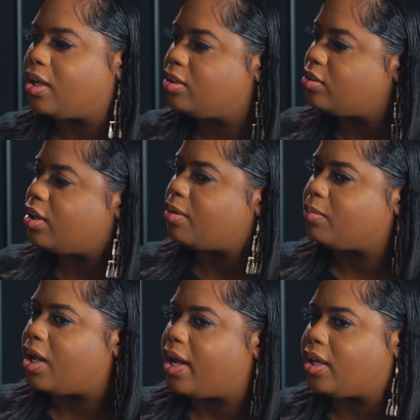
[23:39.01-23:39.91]
I'm
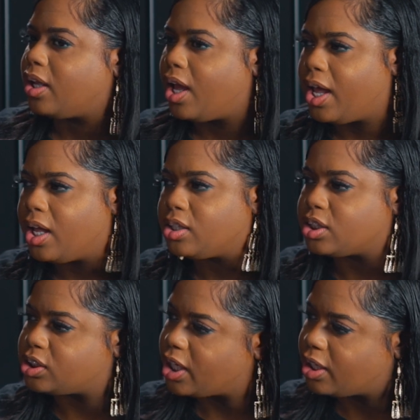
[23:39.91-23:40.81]
like, hey,
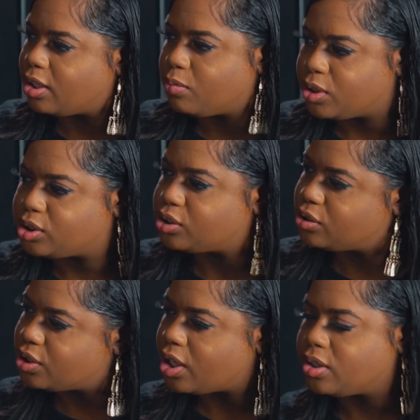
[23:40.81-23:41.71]
just checking in with you,